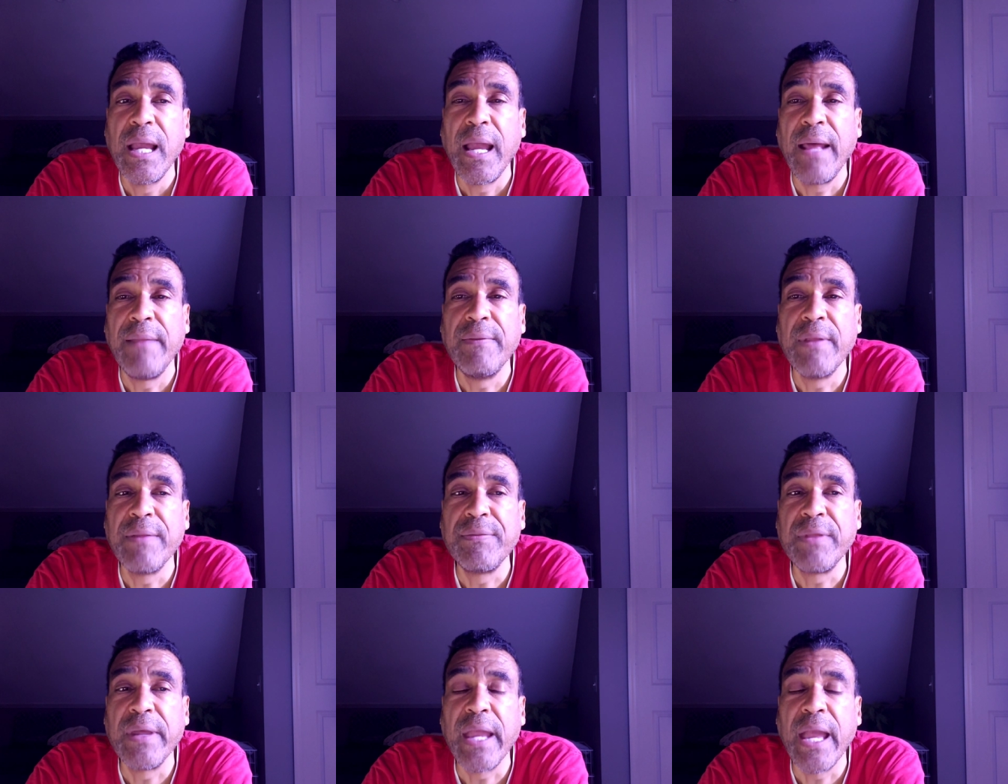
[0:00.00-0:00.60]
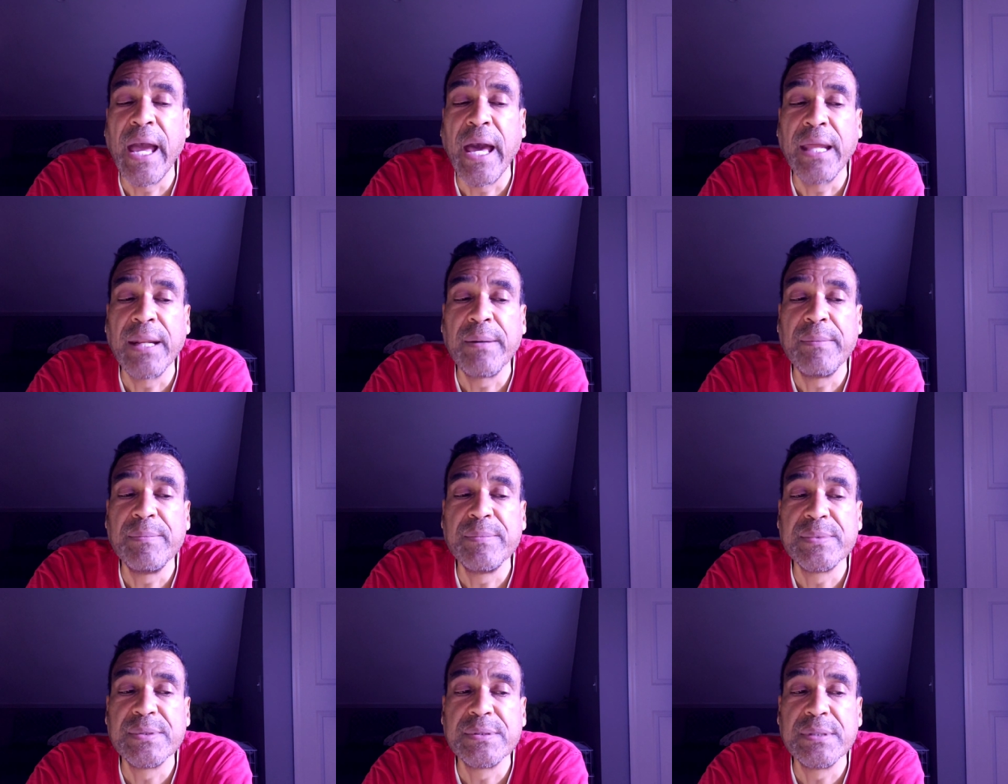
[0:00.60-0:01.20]
and that the
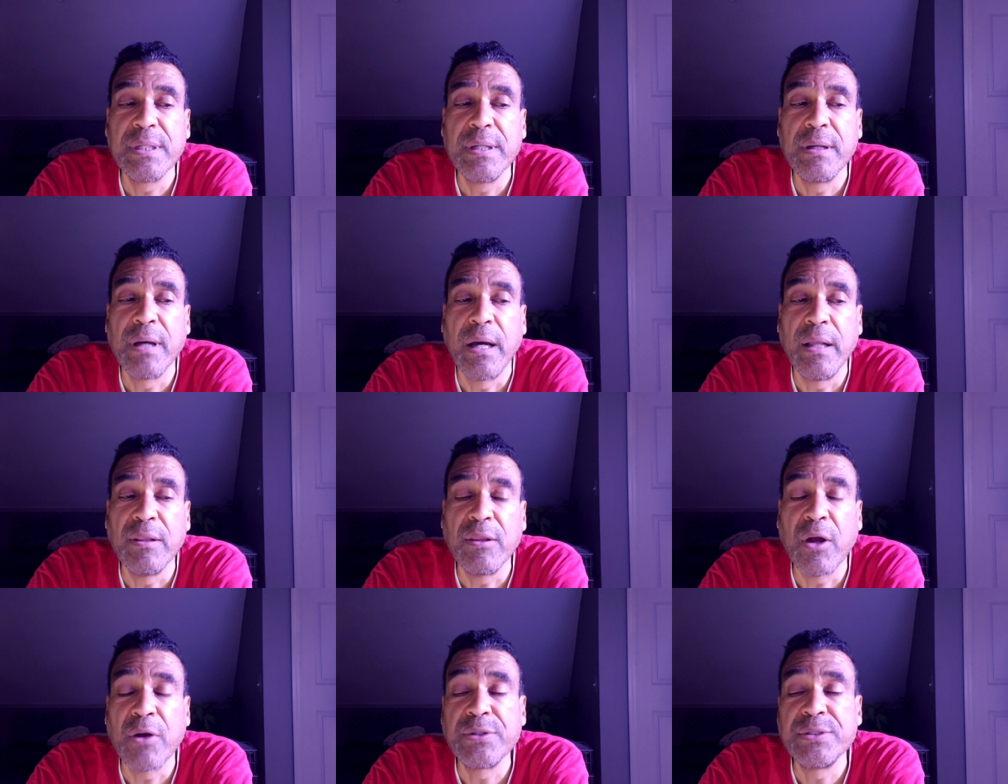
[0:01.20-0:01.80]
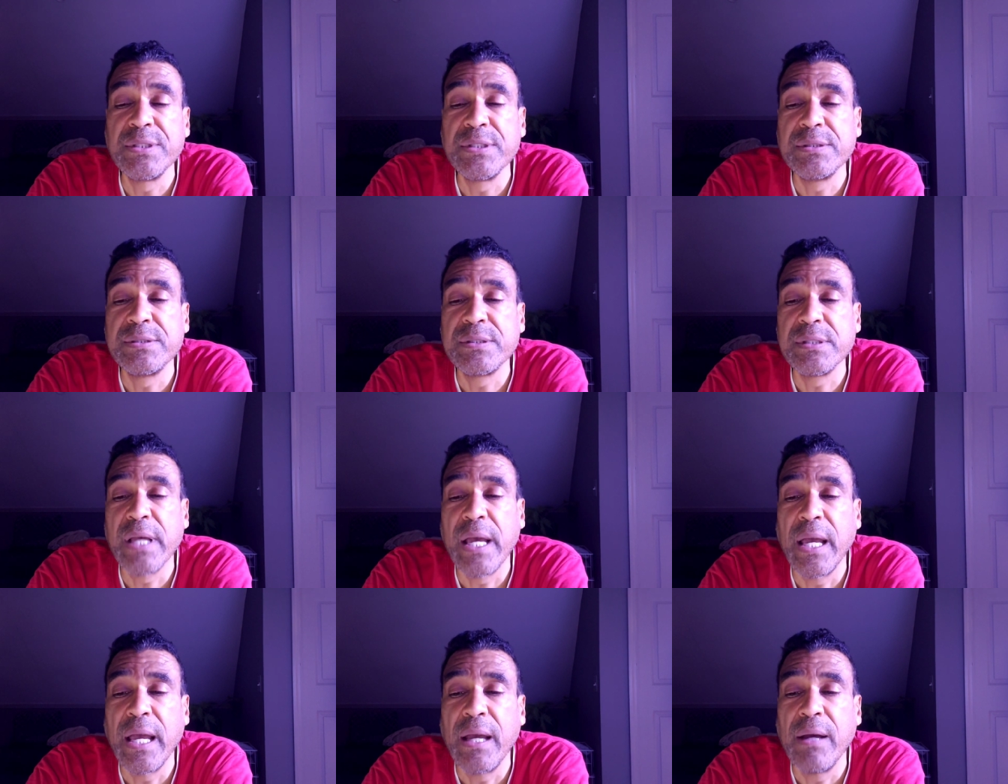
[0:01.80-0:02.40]
atoms, uh, Larson's
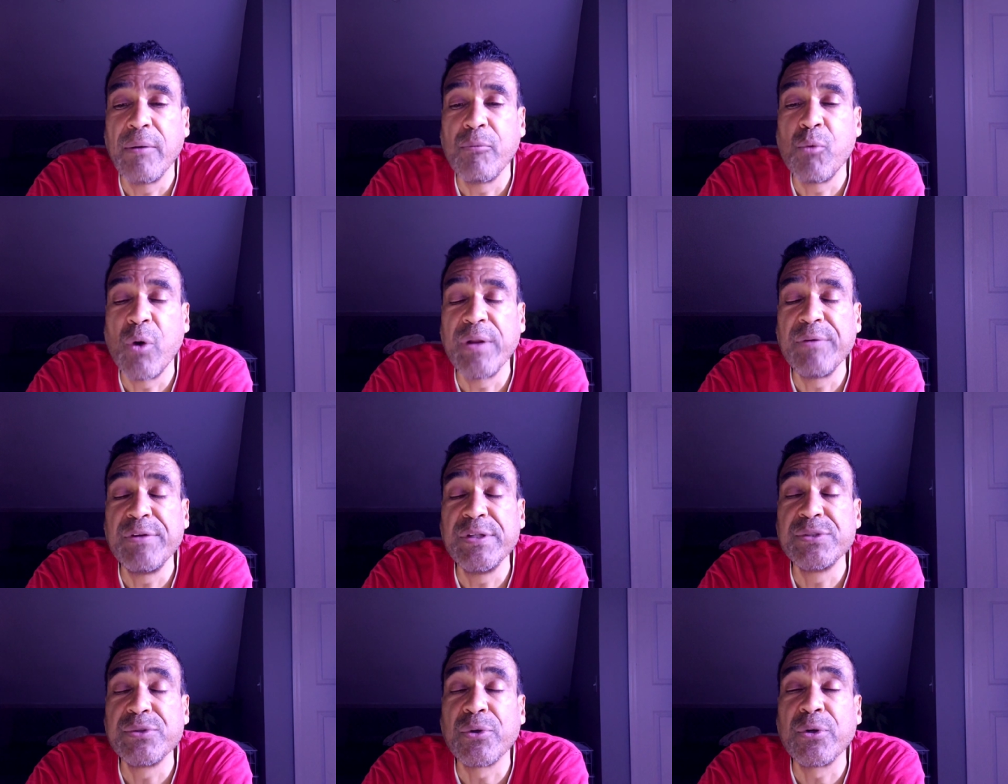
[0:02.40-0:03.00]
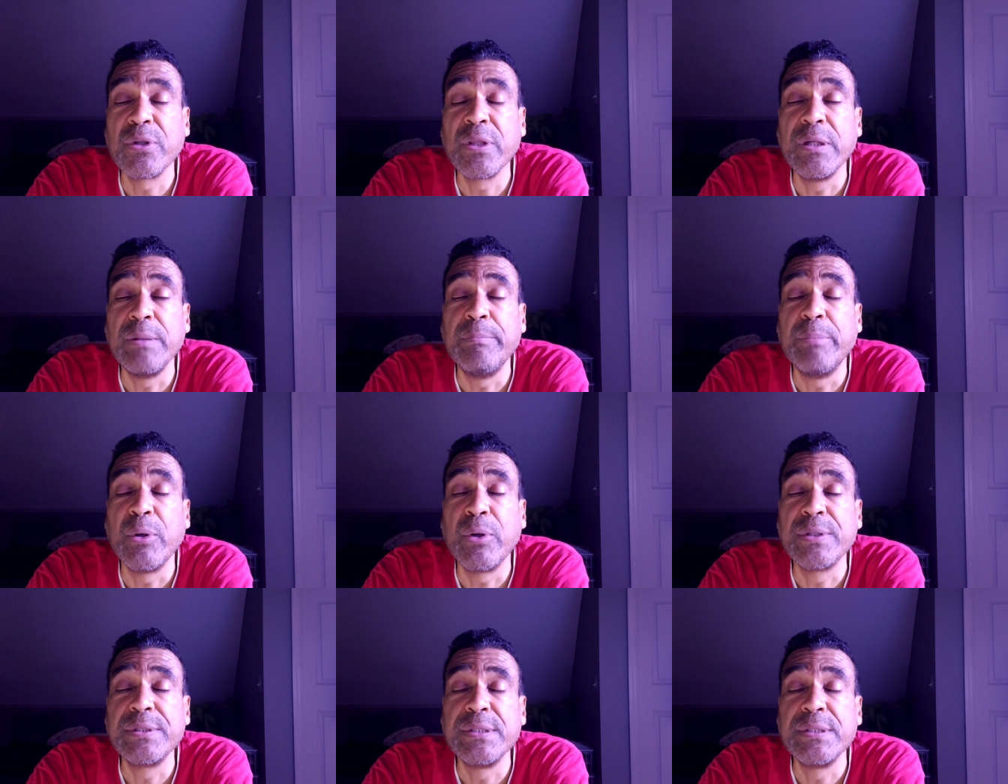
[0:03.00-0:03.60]
one of his early
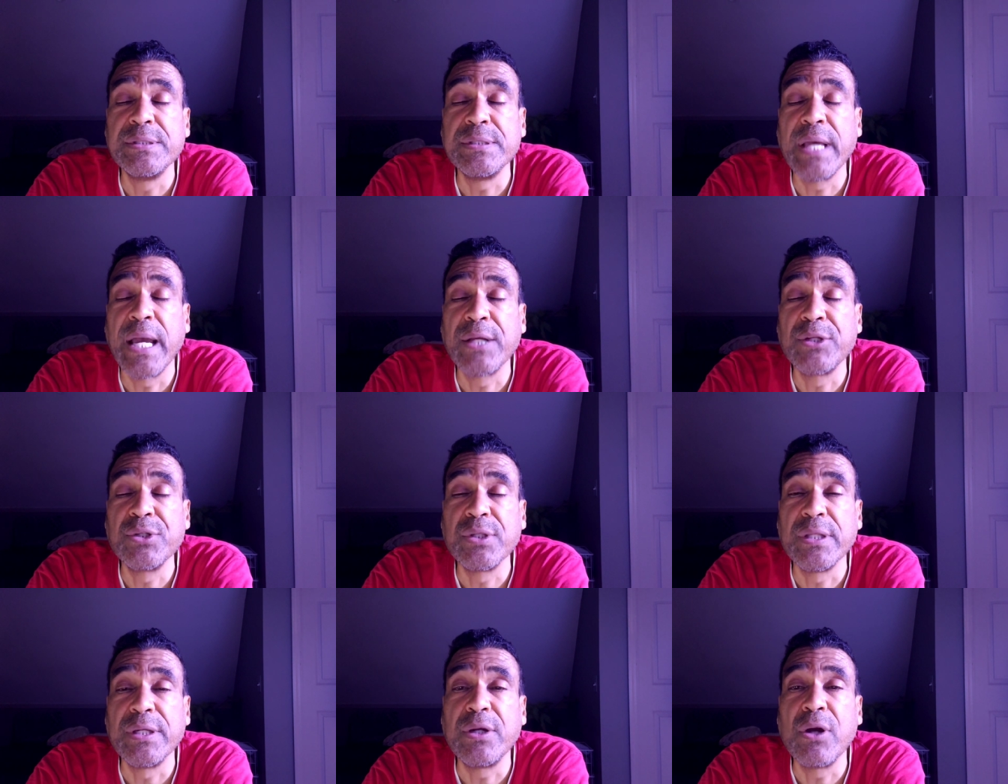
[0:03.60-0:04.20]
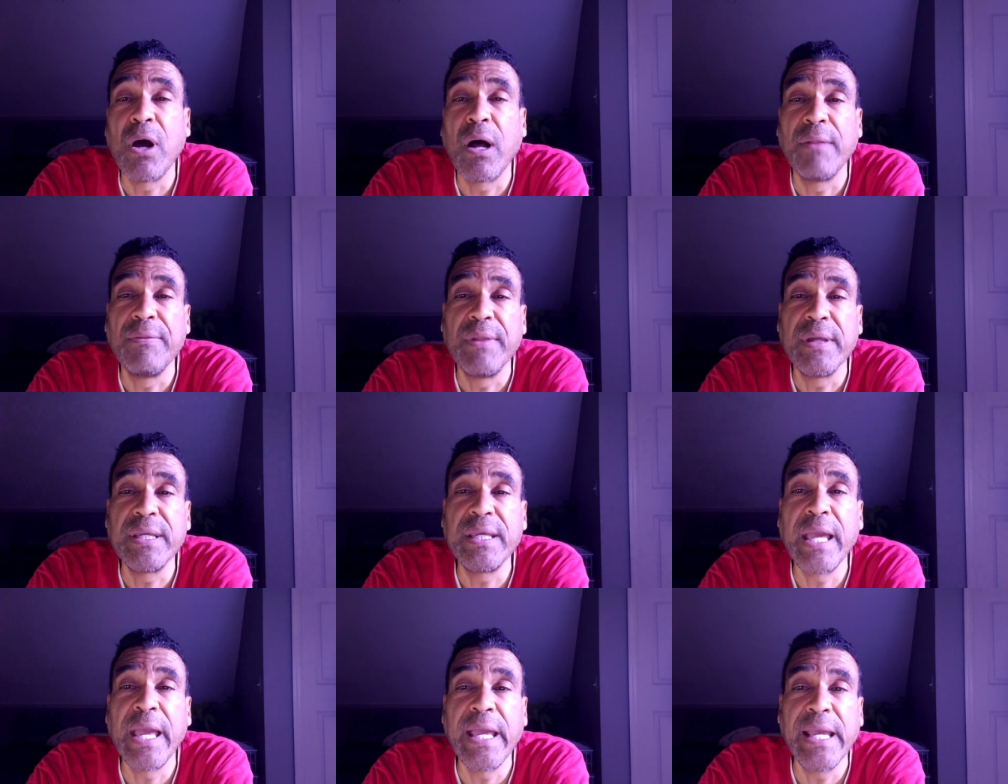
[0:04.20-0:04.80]
books is actually called The
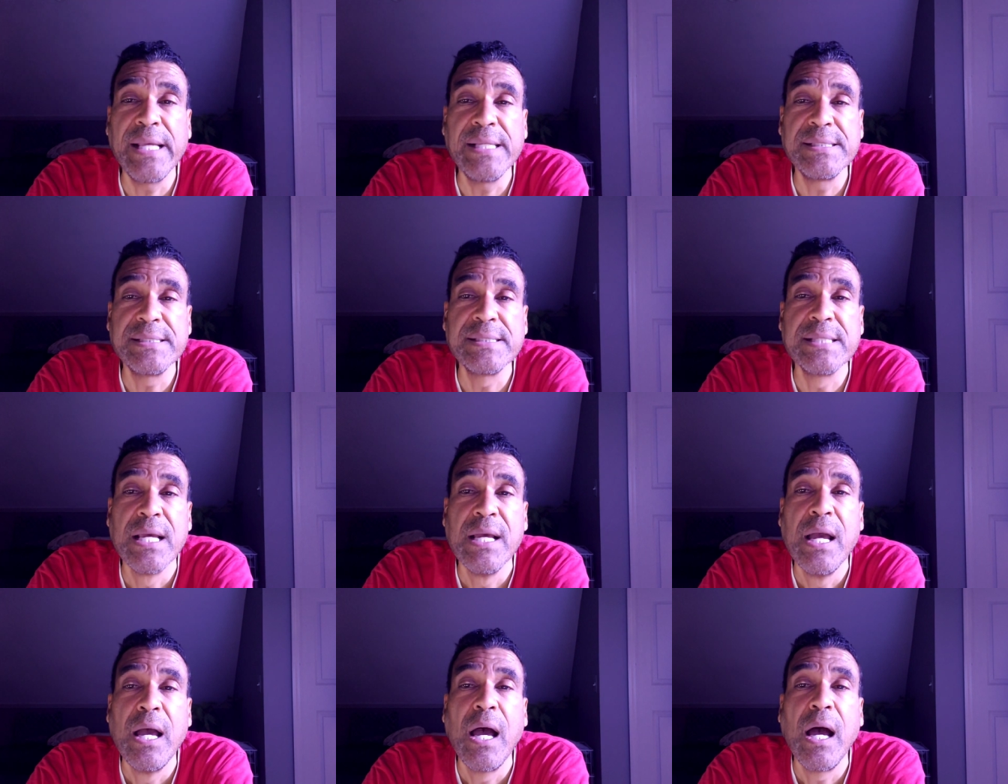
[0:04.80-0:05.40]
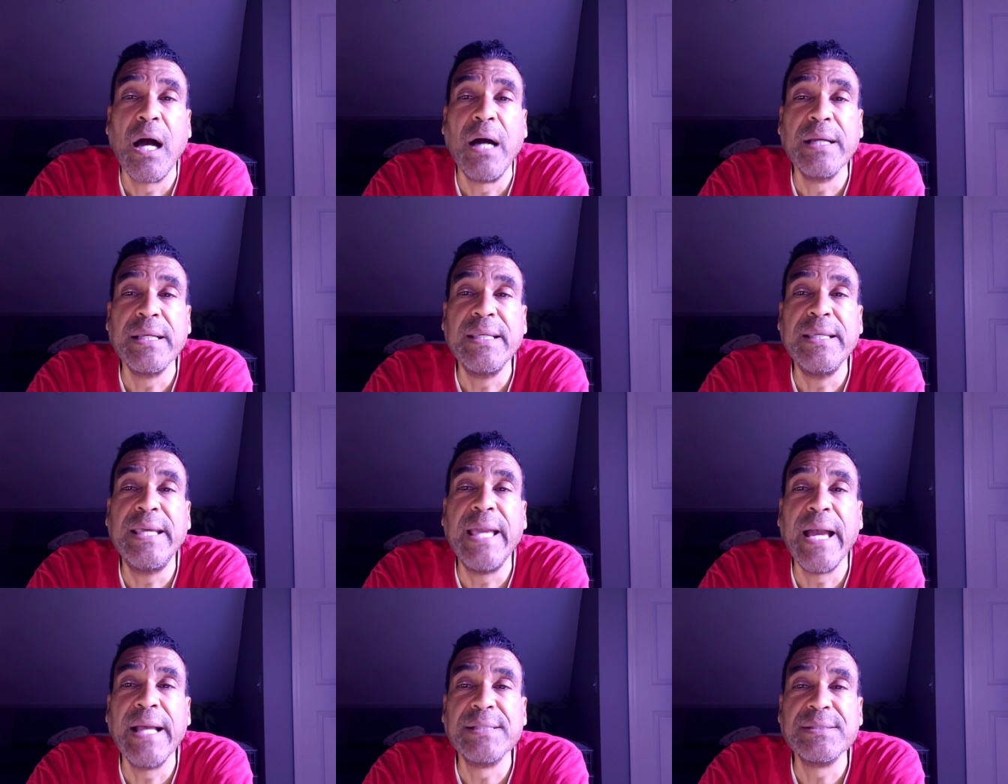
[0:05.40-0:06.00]
Case
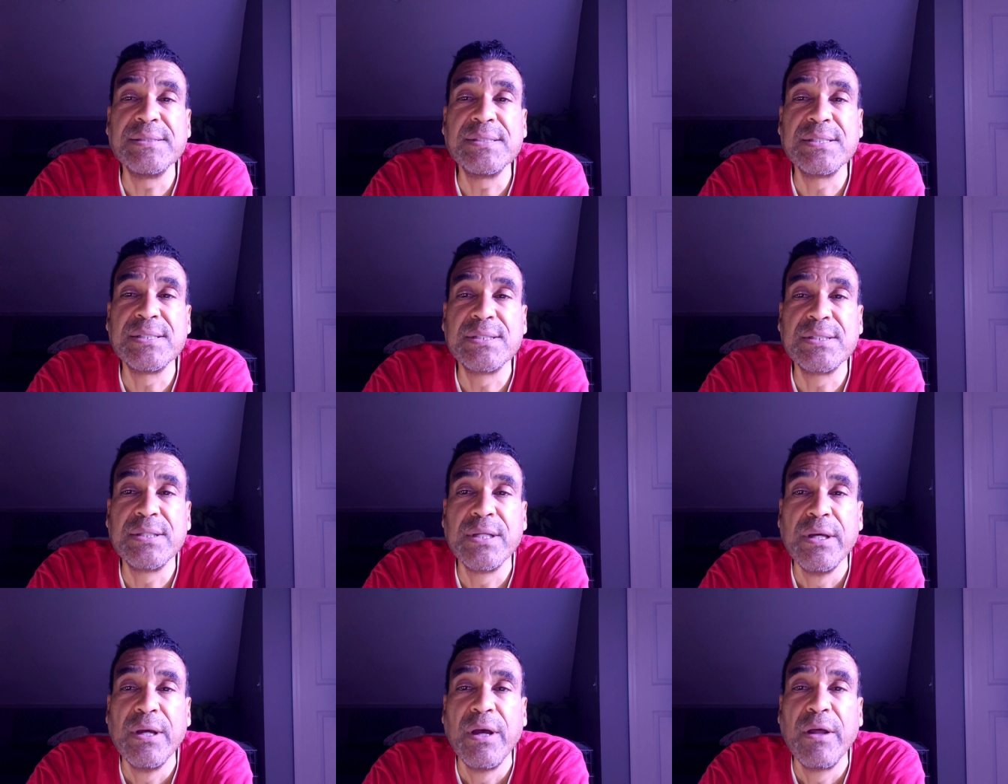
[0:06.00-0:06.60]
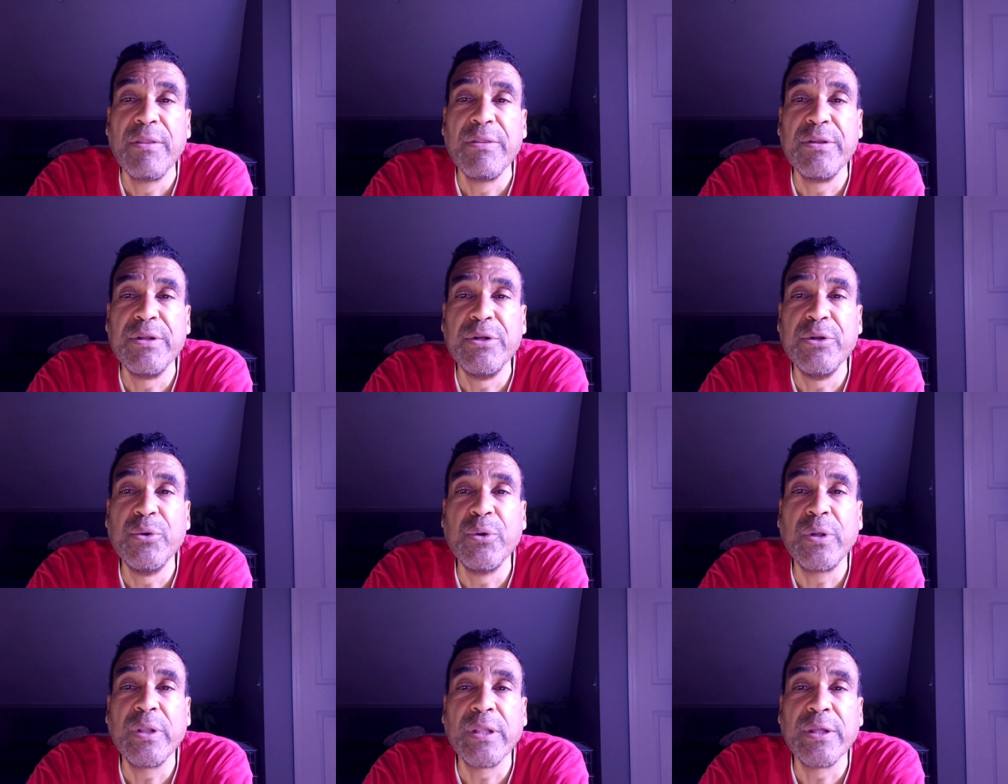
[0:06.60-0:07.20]
Against the
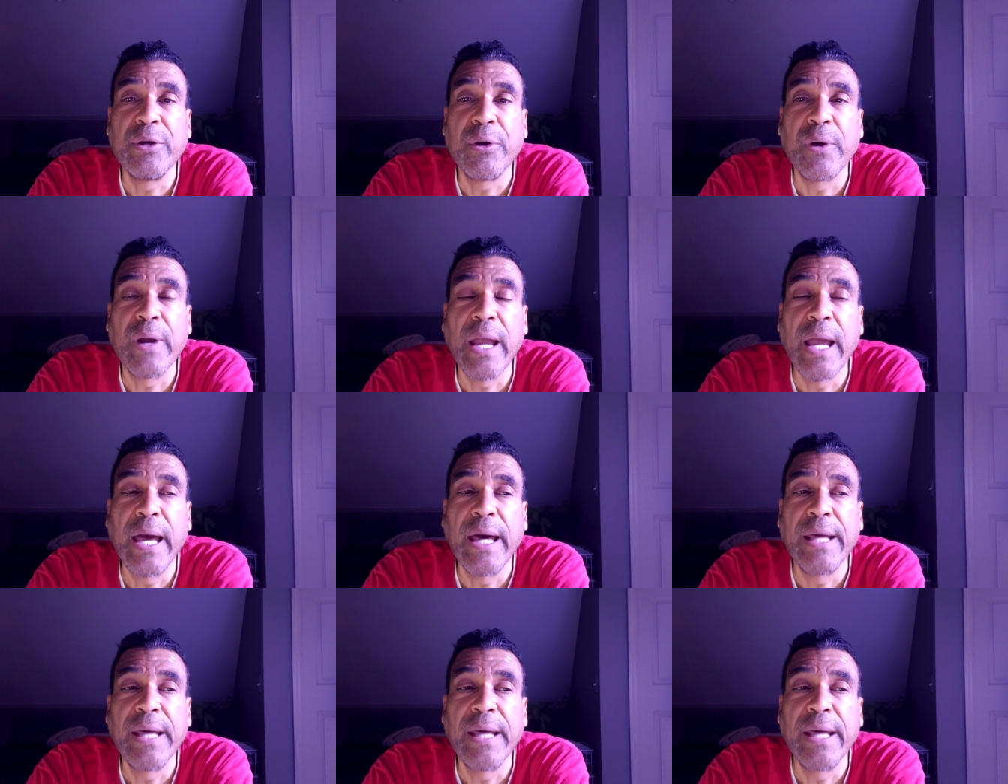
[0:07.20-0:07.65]
Nuclear